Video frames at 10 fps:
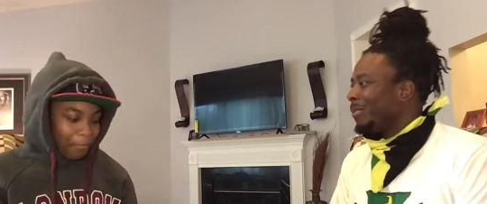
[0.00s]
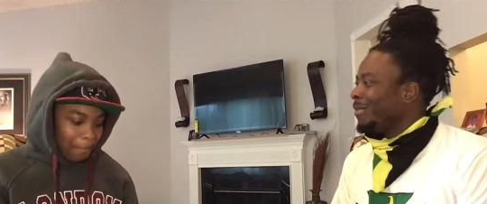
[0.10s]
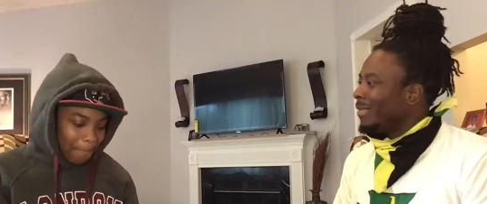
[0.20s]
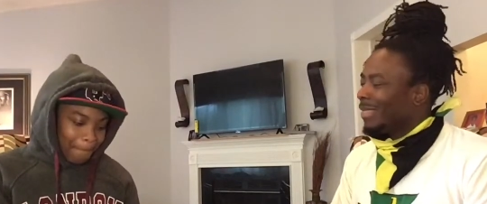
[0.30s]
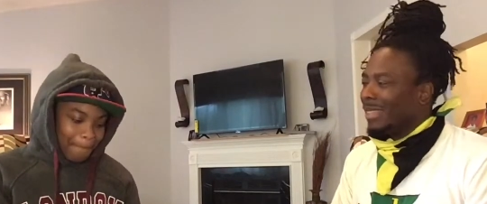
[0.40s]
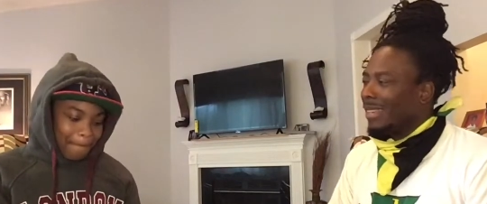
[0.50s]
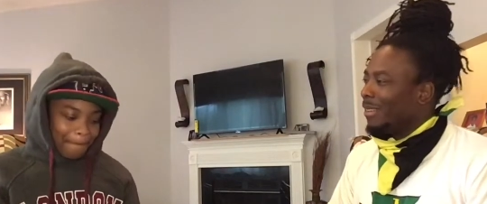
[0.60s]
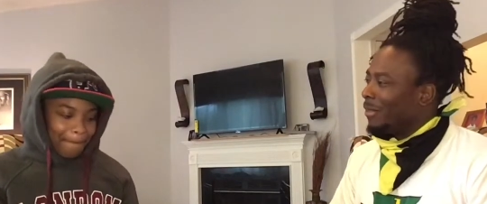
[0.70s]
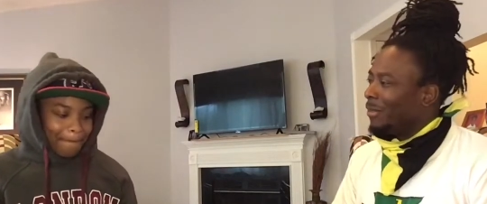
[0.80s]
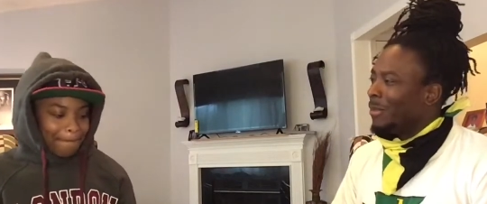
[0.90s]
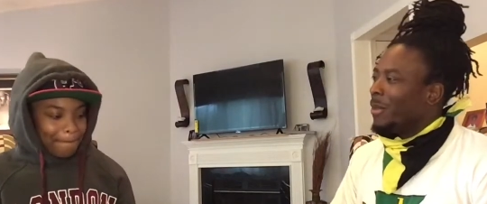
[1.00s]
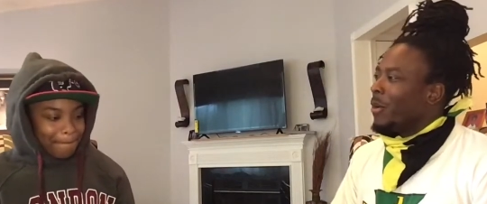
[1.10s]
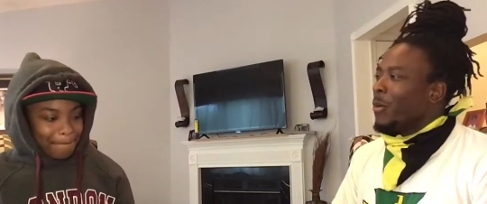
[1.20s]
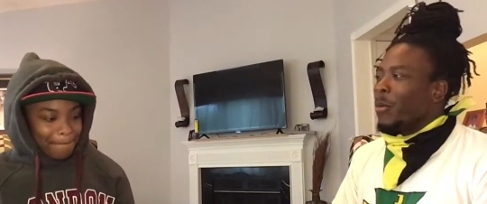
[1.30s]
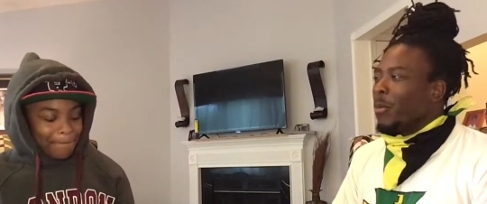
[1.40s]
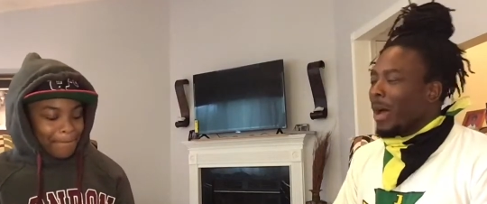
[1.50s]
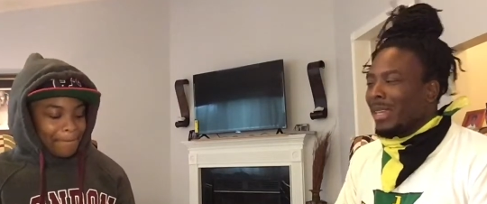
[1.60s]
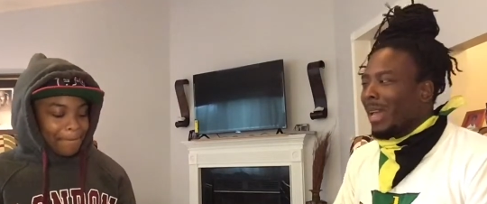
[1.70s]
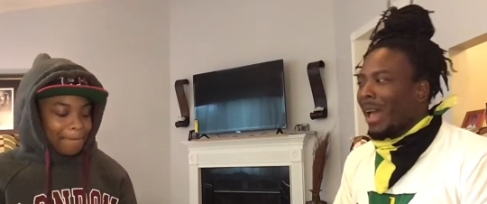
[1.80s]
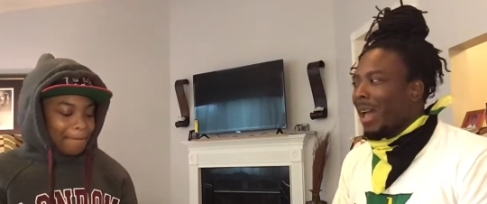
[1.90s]
Speaker 1: Yo. Why your
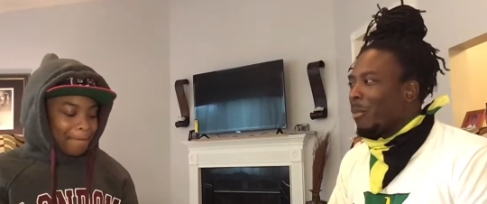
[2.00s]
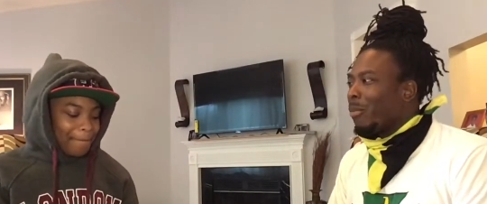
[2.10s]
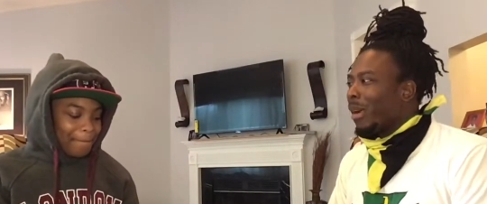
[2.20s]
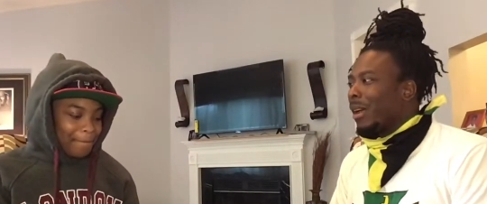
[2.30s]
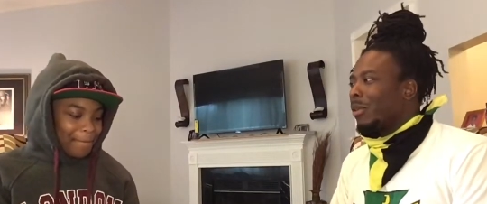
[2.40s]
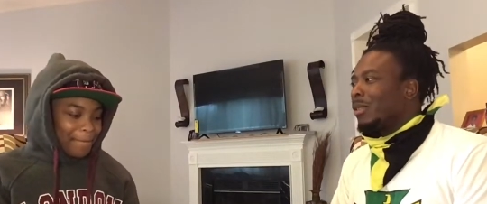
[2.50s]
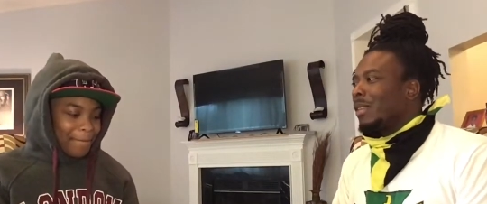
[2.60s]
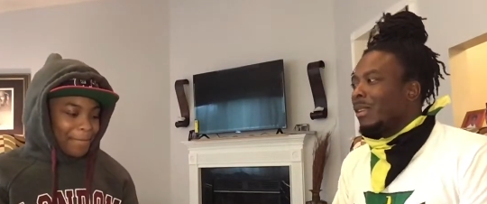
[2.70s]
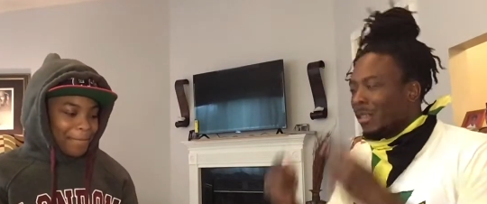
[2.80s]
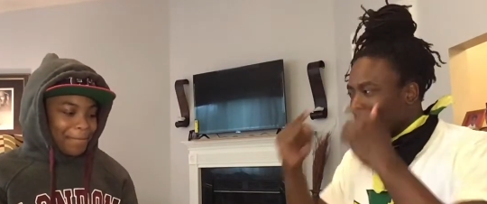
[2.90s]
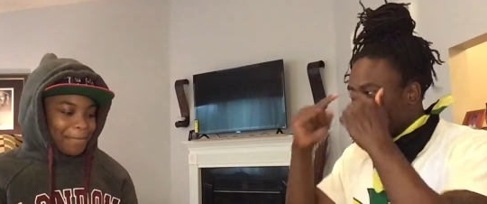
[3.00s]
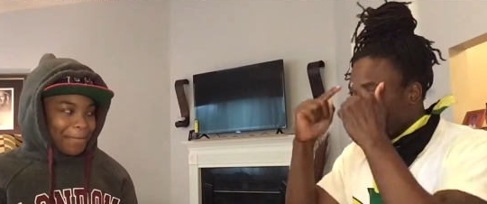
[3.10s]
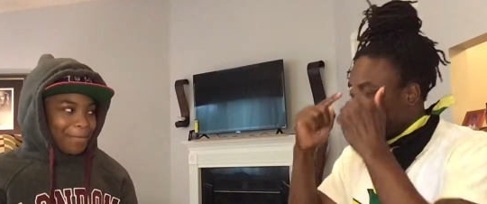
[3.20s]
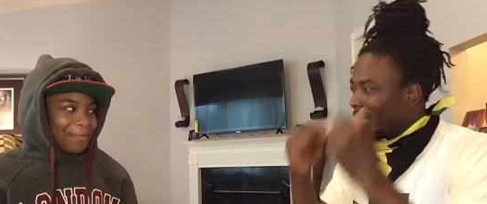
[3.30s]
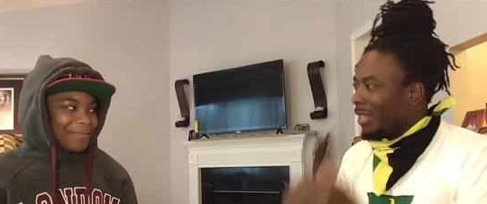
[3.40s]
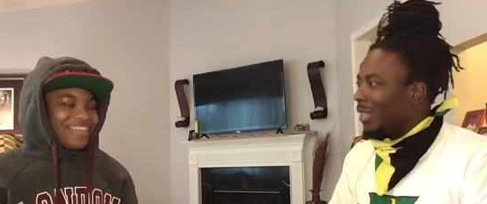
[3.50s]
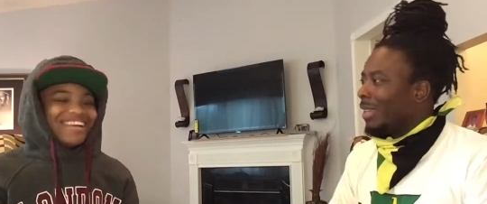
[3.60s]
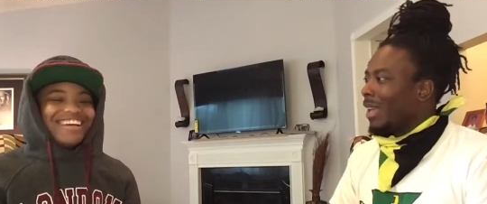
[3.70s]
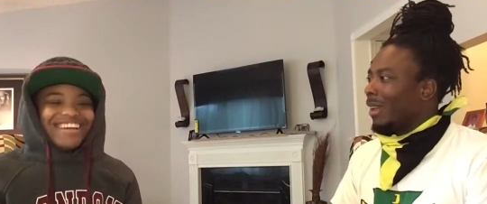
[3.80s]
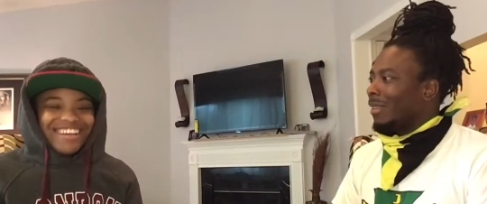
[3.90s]
eyebrows starting to connect? you